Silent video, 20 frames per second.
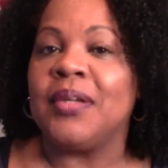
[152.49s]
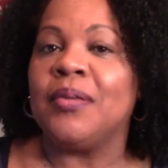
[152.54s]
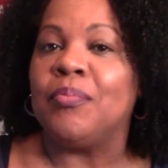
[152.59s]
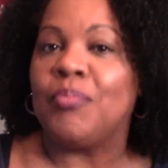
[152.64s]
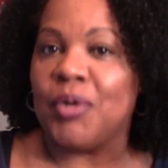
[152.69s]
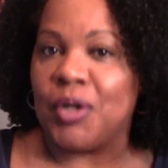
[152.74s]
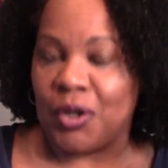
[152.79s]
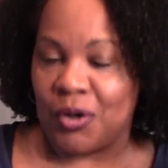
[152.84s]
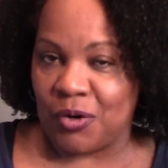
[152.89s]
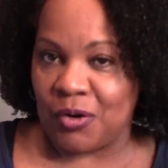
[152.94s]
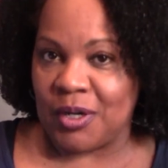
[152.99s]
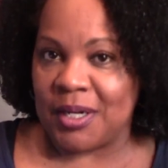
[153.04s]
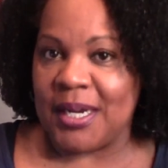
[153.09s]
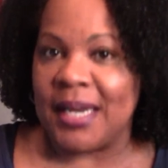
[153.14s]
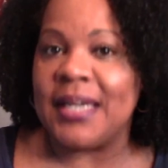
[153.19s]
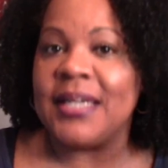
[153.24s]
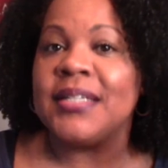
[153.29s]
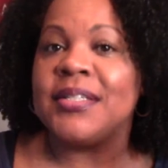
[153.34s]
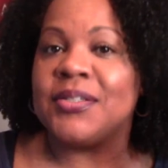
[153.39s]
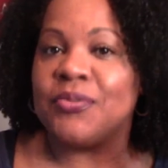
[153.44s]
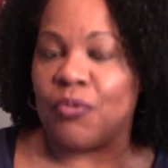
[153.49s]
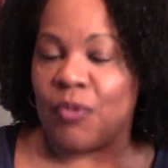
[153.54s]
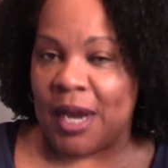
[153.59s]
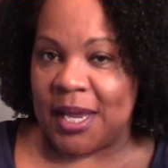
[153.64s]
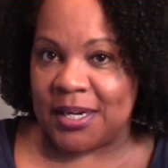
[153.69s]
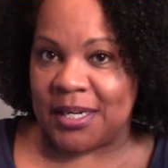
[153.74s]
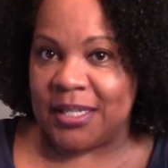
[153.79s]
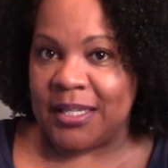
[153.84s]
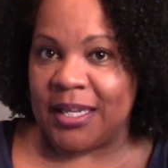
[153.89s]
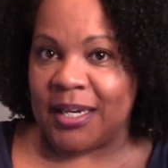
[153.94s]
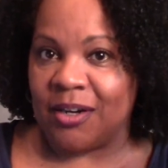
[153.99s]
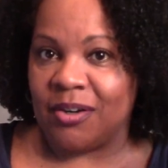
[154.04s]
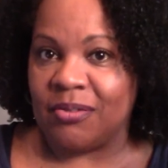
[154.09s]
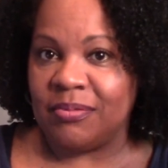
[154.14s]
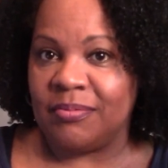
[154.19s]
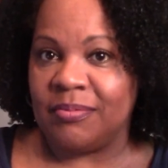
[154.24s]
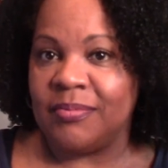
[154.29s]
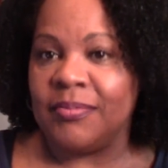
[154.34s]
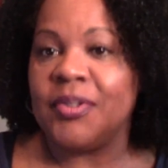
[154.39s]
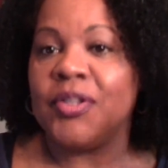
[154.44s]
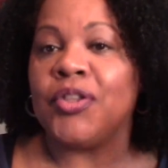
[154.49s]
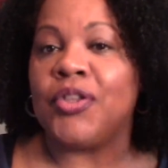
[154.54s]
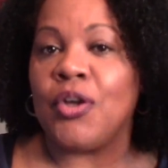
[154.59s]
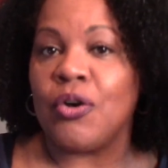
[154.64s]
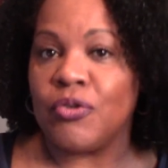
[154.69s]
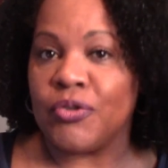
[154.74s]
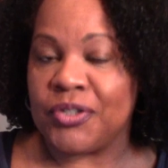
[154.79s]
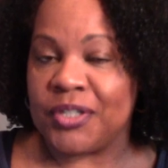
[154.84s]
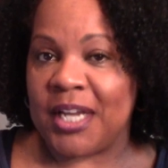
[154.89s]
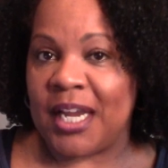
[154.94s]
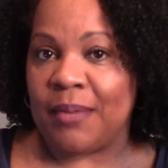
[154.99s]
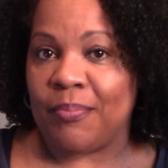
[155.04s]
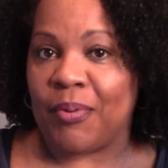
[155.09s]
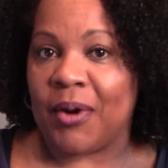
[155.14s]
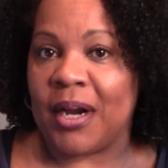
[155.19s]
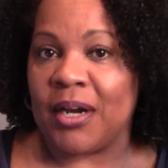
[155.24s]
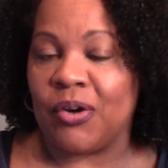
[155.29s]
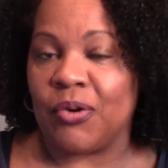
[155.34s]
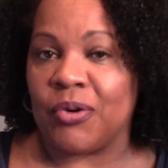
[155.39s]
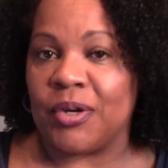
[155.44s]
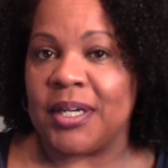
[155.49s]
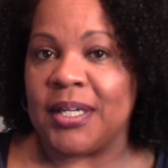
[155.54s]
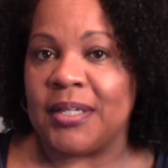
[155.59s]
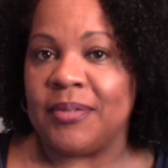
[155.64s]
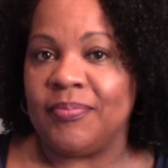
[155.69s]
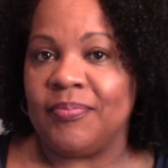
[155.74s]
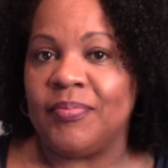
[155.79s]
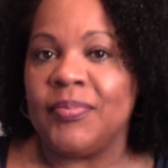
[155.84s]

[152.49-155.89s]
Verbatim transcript: But hurricane is right in there. Those take priority.